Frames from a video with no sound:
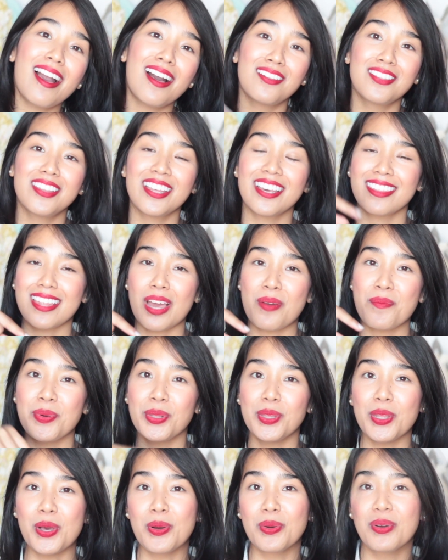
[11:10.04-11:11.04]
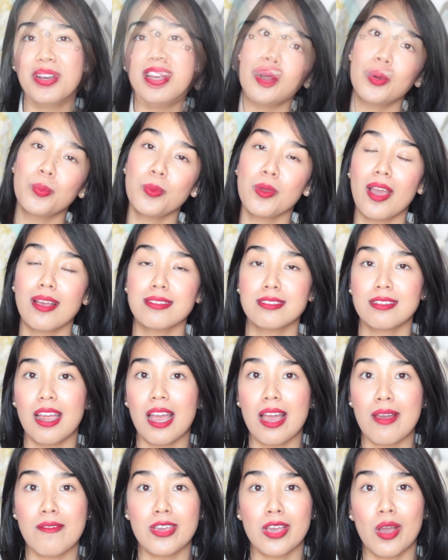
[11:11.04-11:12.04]
I'll link that below. I hope you guys are
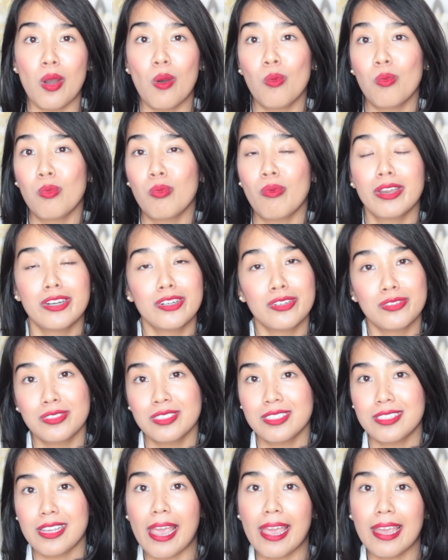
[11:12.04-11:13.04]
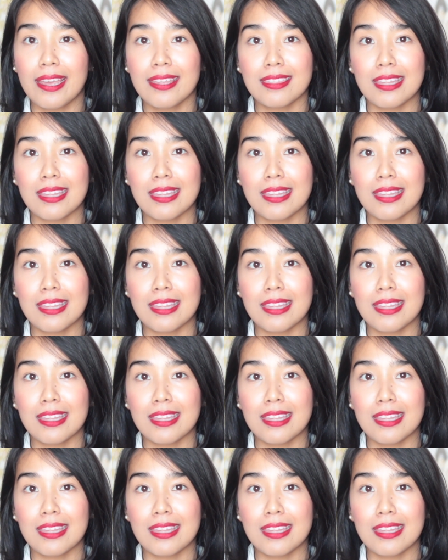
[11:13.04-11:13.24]
having a wonderful day.